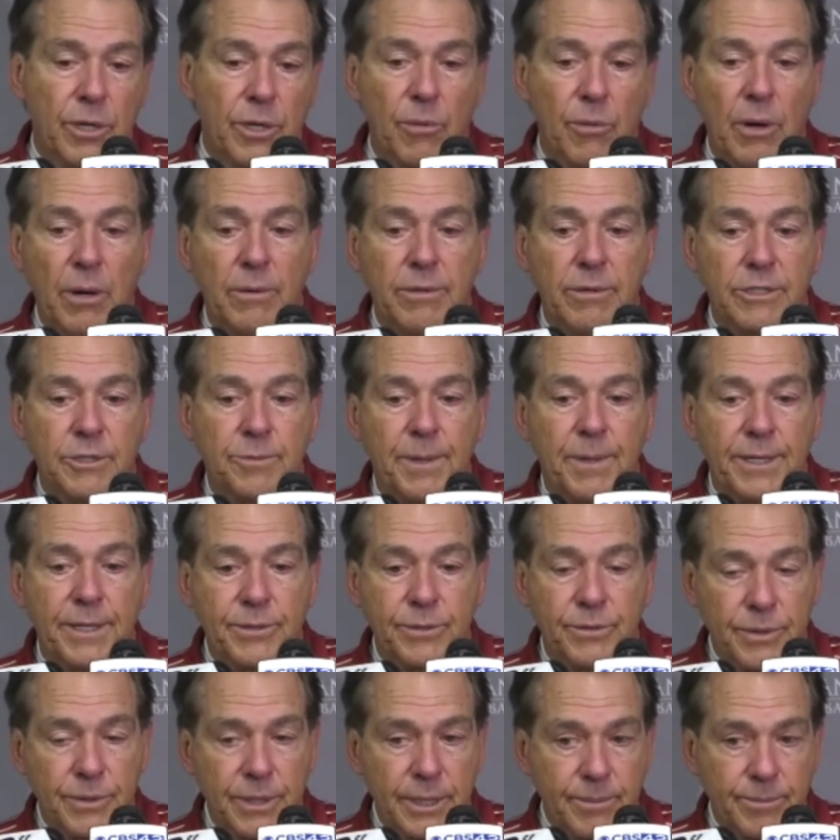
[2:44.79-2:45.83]
He played really
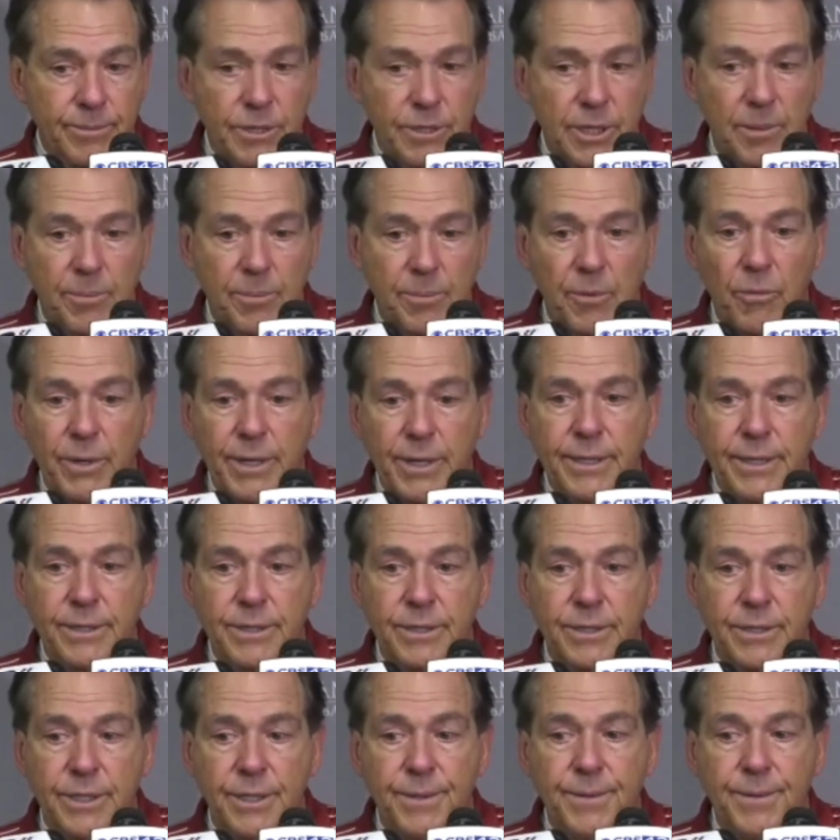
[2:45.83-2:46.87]
well on special teams a
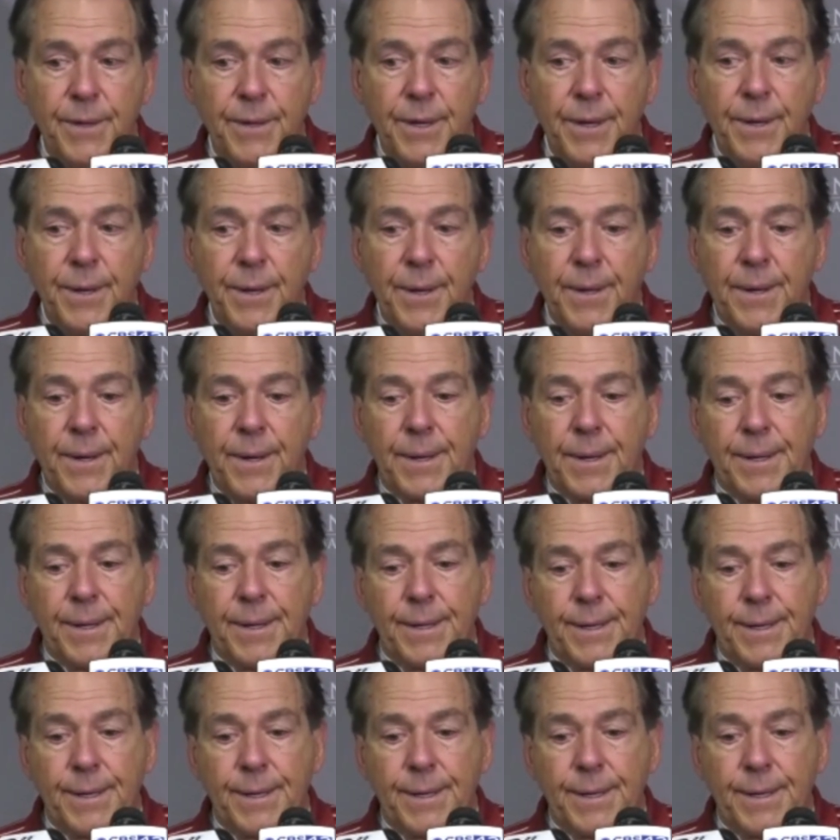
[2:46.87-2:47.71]
couple weeks, and